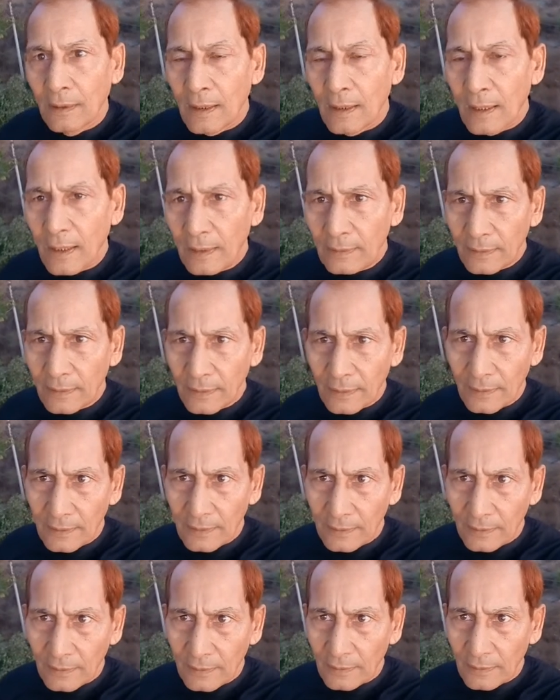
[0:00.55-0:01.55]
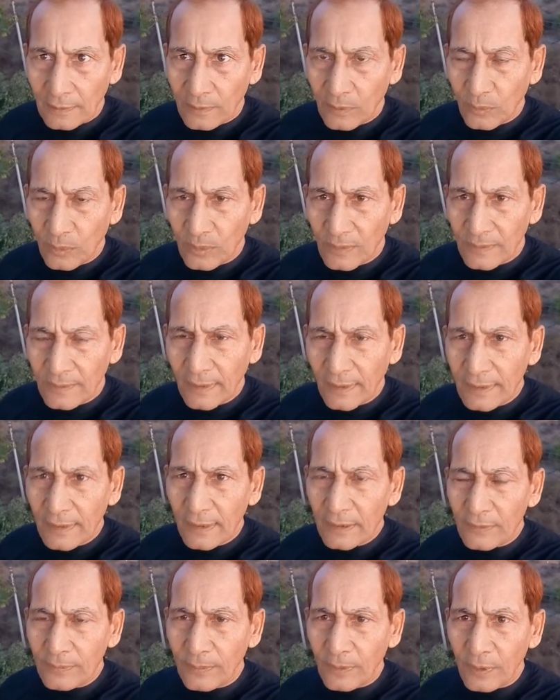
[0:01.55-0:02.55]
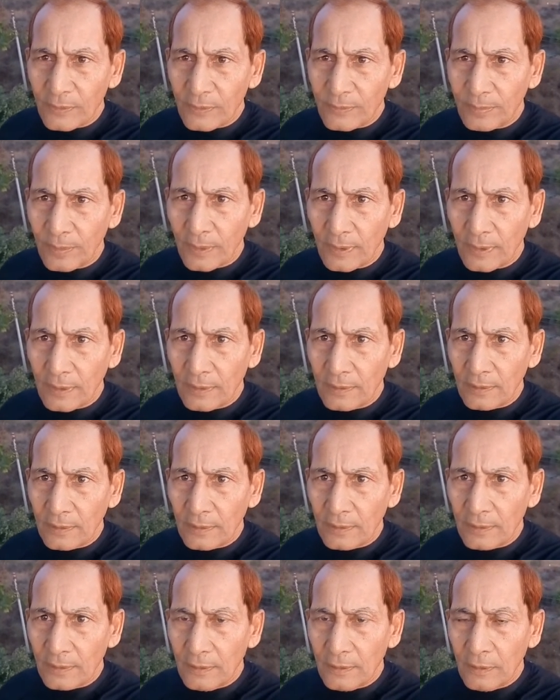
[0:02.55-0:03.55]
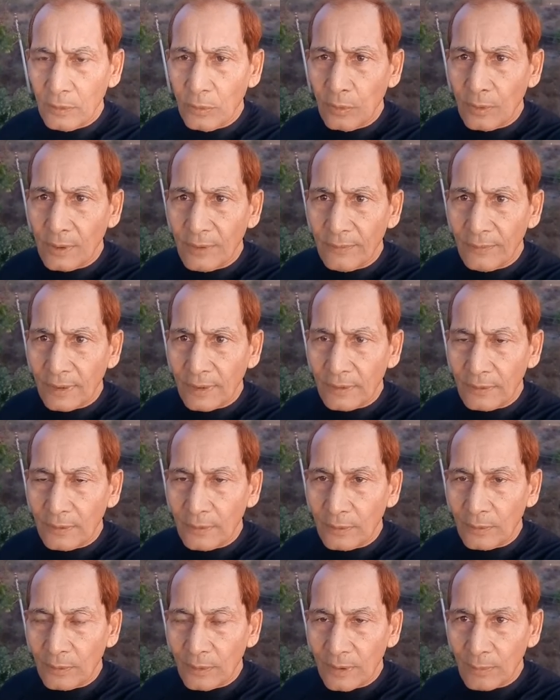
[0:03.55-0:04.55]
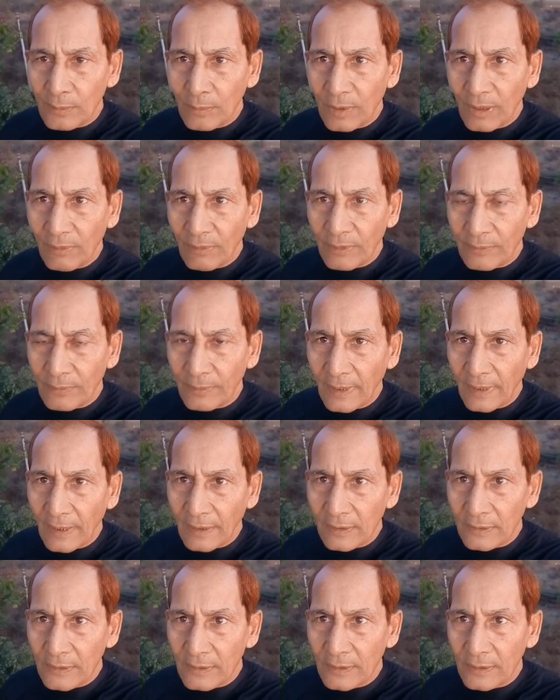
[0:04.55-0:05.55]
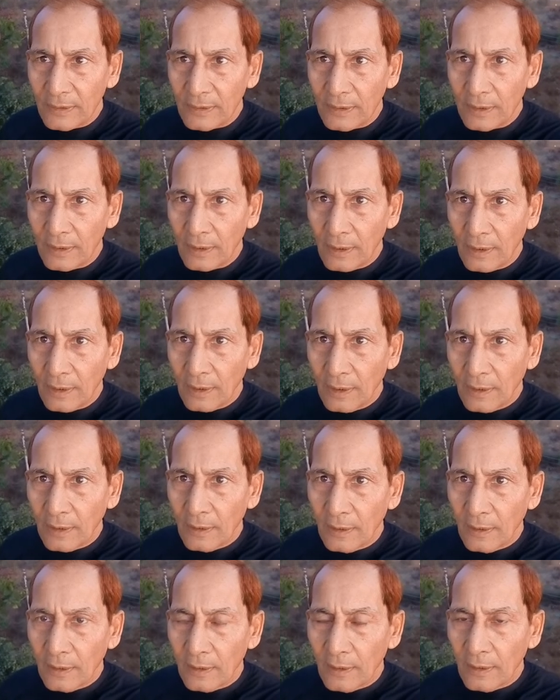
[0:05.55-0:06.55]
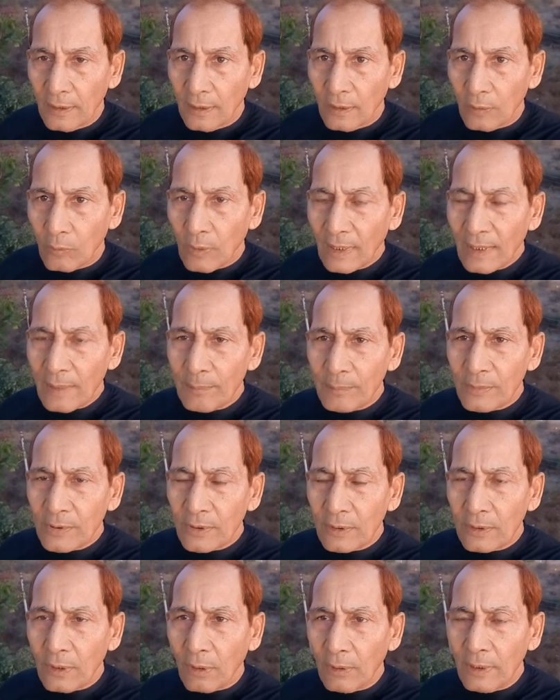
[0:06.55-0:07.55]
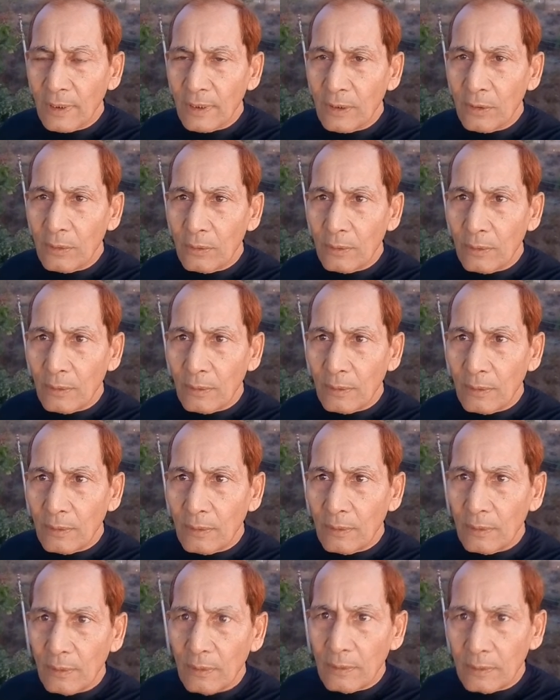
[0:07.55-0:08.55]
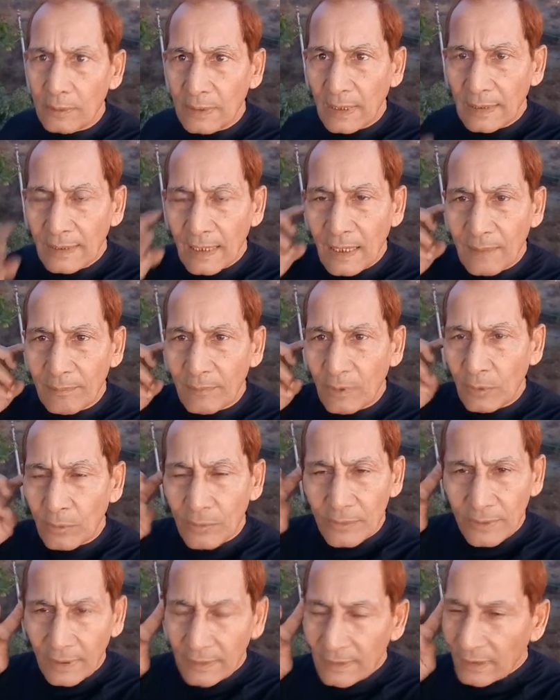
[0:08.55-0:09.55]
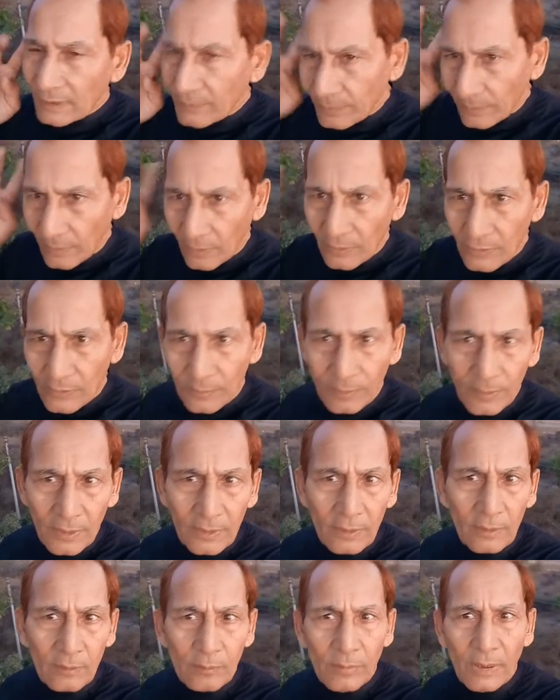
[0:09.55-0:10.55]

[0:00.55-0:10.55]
Hi there, your success philosopher, Yogi Virendra Yogi, beloved friends. Why I'm calling you that I'm your success philosopher?